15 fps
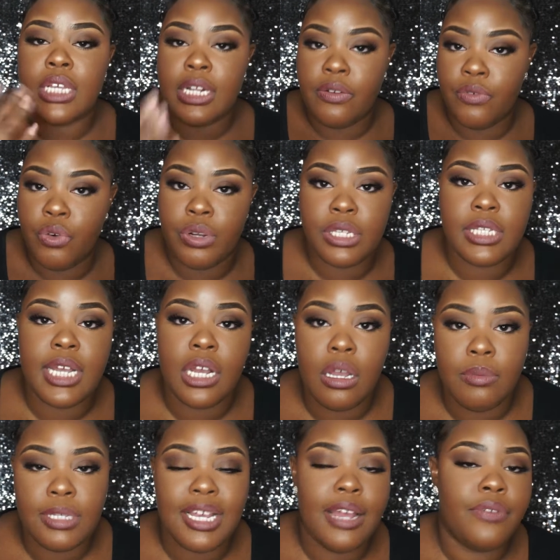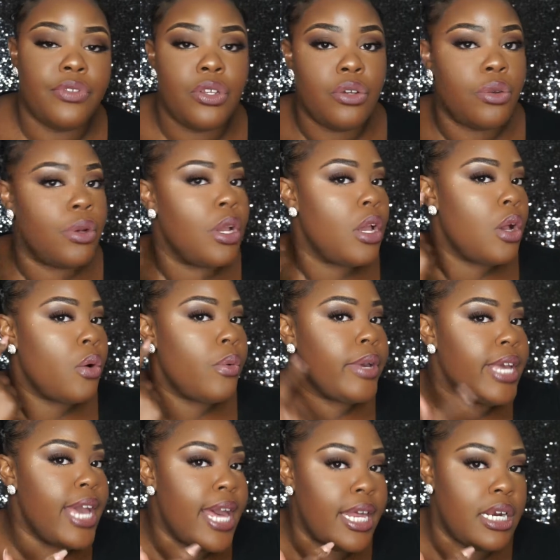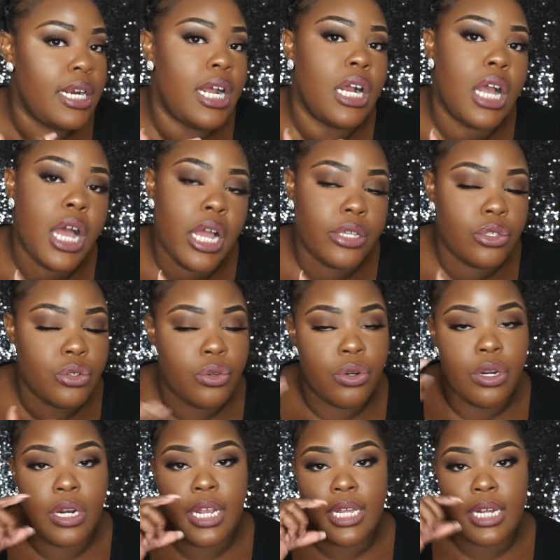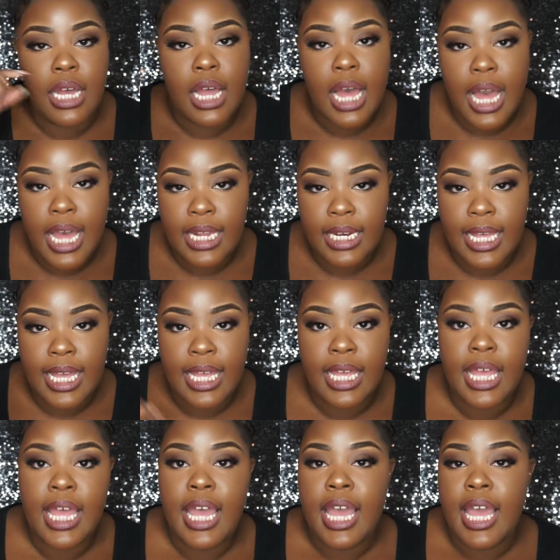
And of course that comes after we added our contour and our highlight.